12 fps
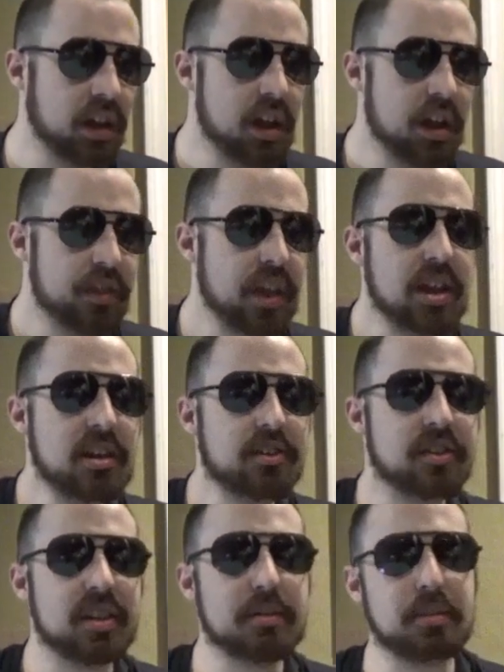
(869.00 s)
Things
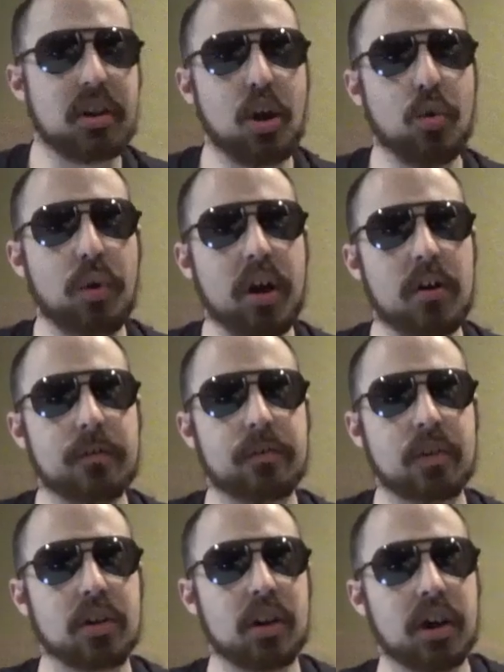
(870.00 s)
seem to go well
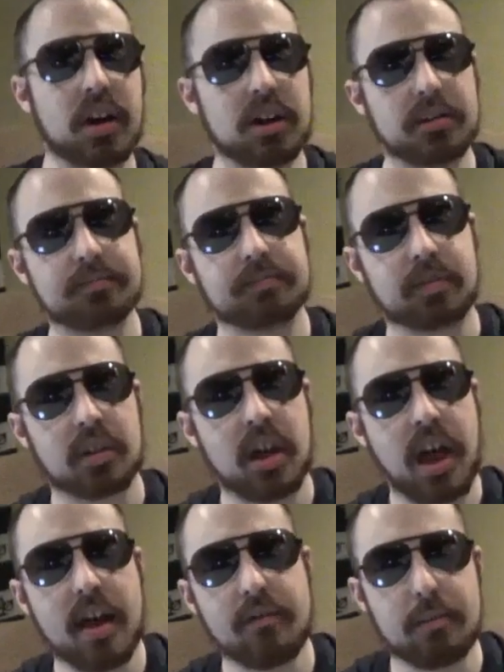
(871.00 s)
for
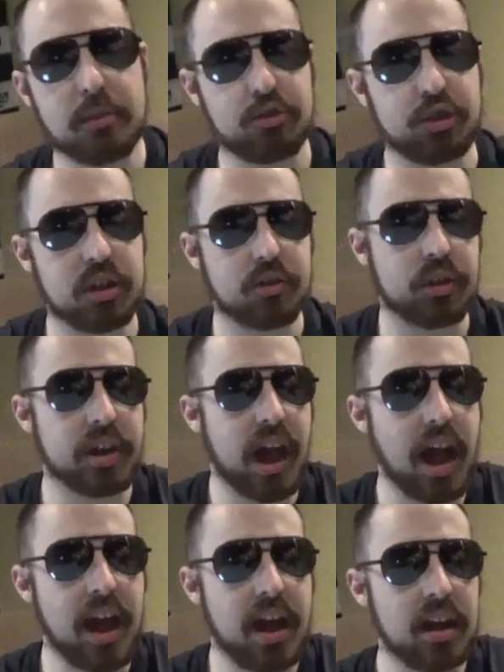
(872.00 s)
Heavy Machinery
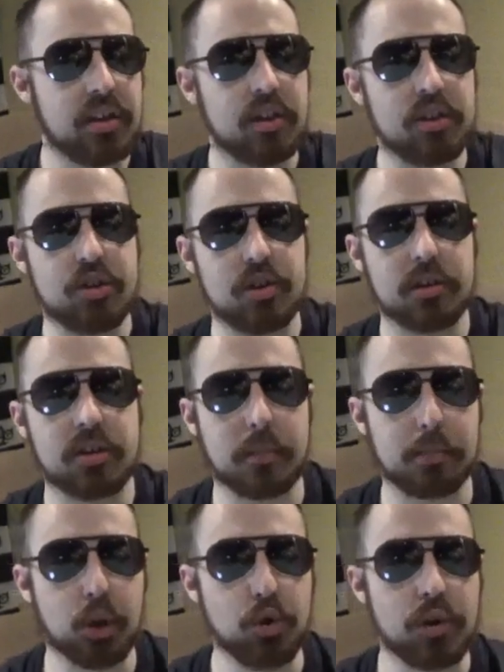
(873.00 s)
and the
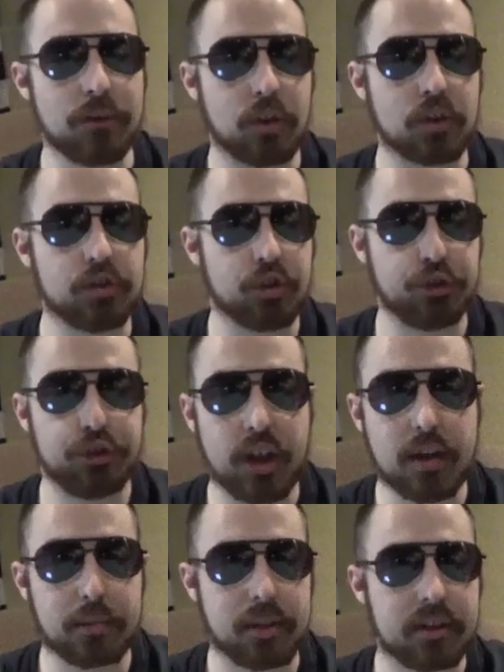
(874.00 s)
Blue Universal
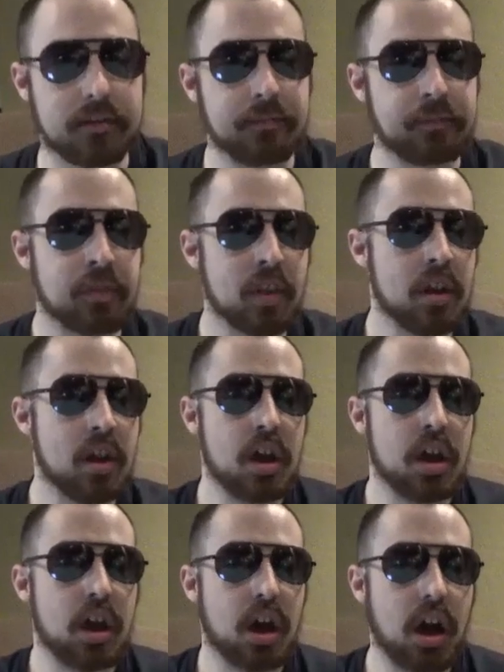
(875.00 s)
Champion
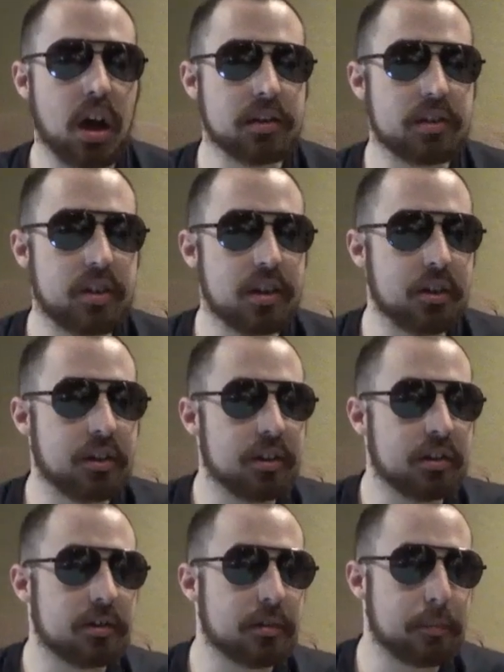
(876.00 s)

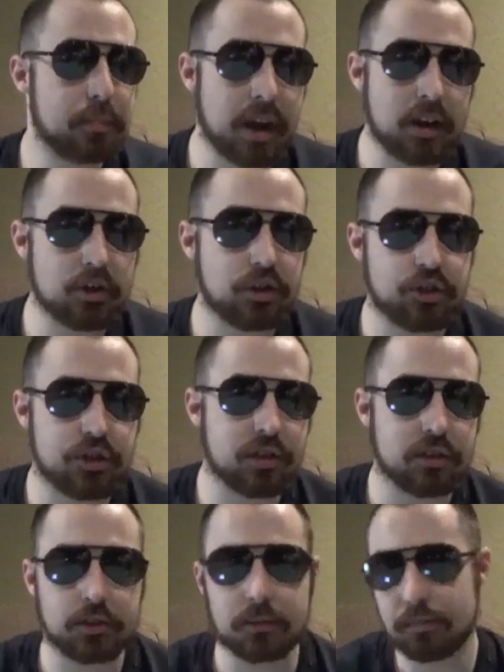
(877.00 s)
until Baron's
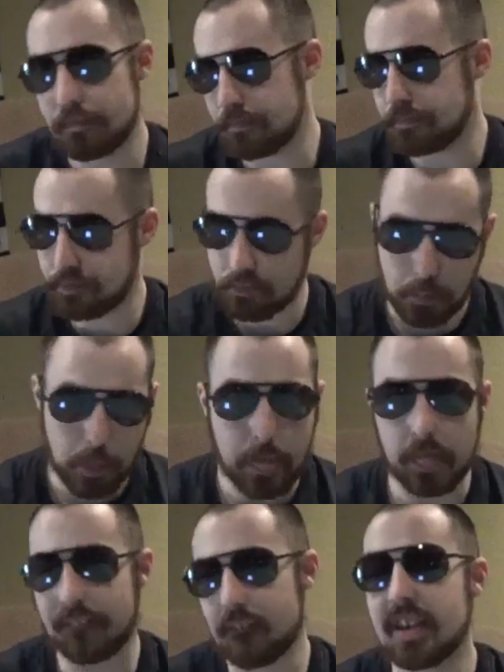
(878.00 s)

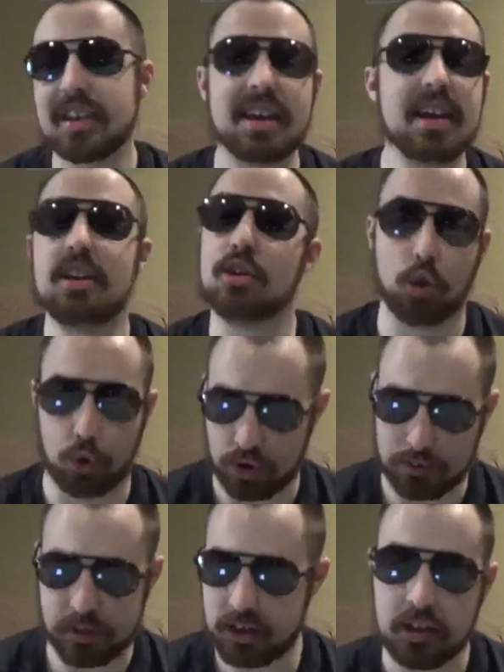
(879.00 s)
King
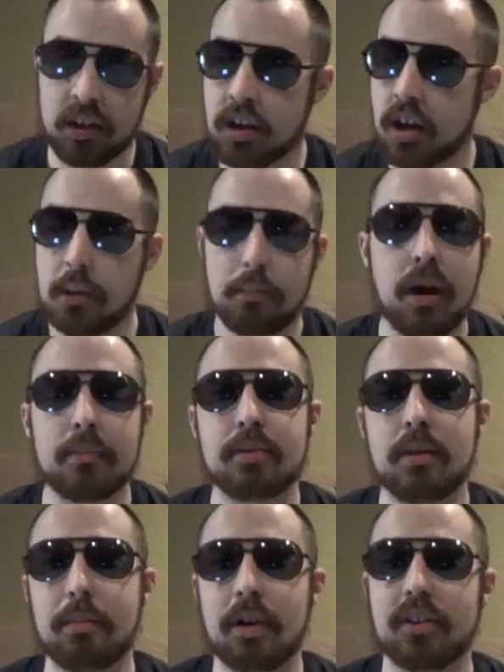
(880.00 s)
Corbin popped
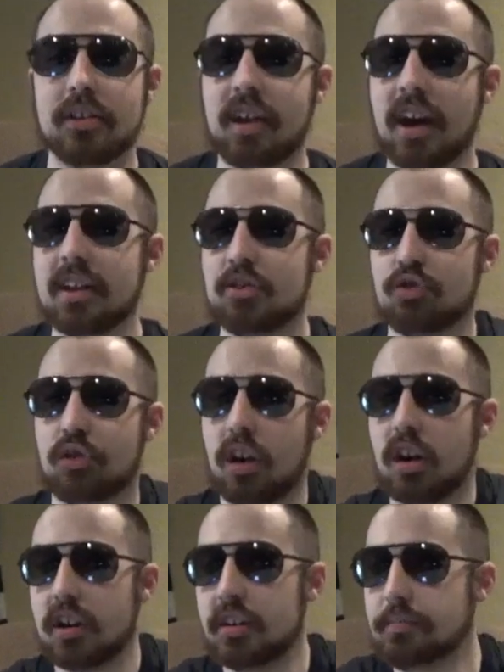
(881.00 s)
up on the
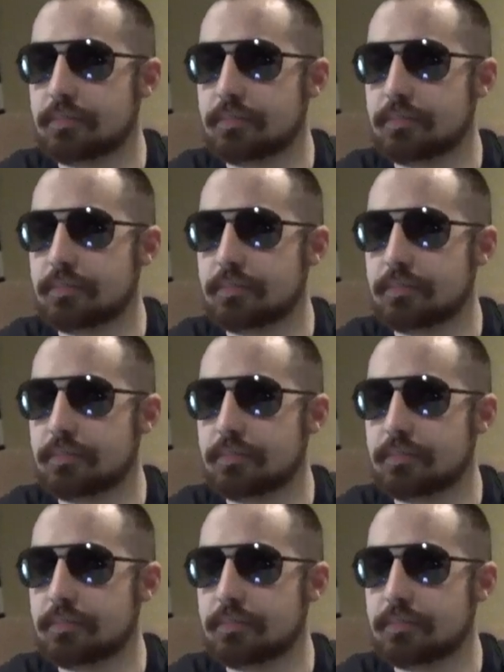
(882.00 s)
Titantron,